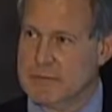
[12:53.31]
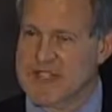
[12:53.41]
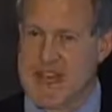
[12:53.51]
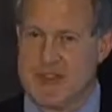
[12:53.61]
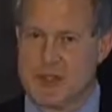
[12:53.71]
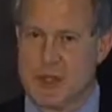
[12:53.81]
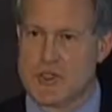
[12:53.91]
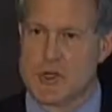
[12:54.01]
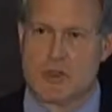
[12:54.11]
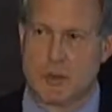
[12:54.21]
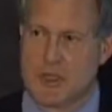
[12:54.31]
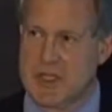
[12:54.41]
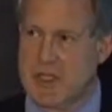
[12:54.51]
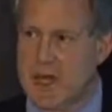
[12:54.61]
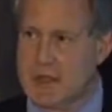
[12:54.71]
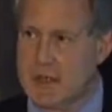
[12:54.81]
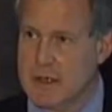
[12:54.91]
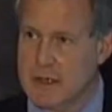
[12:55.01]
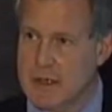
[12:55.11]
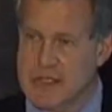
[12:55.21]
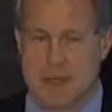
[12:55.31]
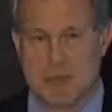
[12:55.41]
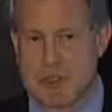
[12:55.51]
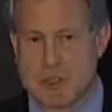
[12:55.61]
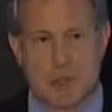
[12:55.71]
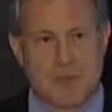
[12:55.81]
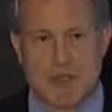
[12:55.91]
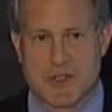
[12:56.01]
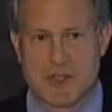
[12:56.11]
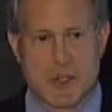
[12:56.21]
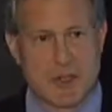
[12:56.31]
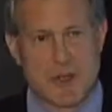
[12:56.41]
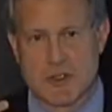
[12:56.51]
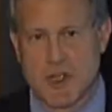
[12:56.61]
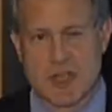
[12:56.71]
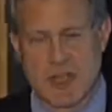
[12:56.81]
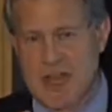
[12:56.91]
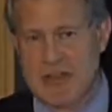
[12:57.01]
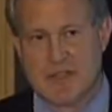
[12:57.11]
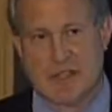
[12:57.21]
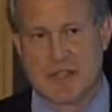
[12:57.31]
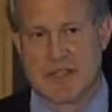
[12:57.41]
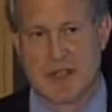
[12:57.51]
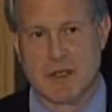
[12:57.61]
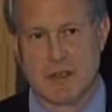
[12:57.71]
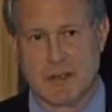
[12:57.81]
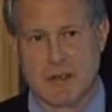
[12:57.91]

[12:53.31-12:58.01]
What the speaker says: That's half soy sauce. You wouldn't eat that. Except the sugar plays a trick on your tongue. You can't even tell it's there.